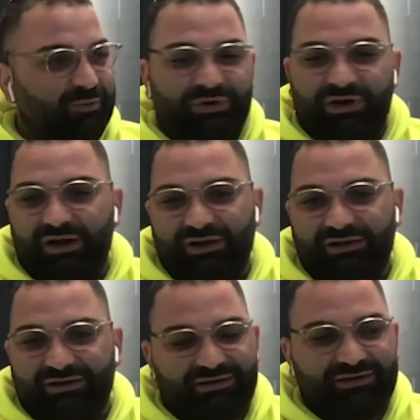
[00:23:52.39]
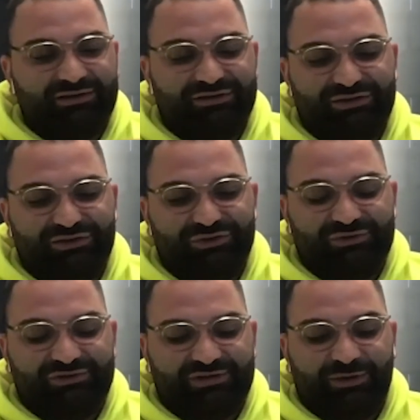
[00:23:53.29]
We're not gonna continue
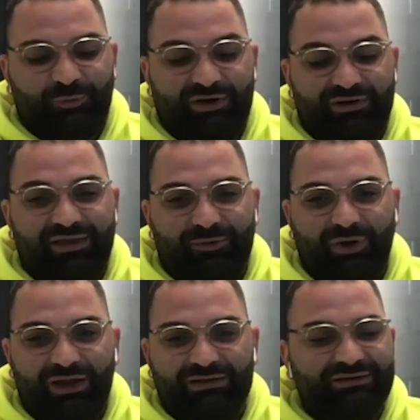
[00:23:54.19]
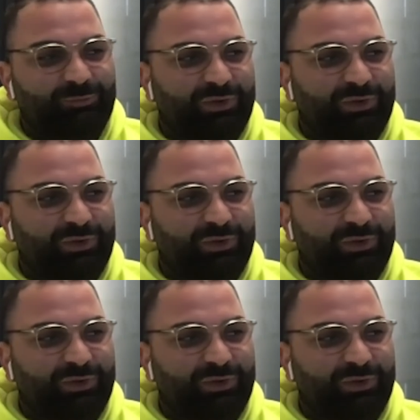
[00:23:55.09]
and say where that went,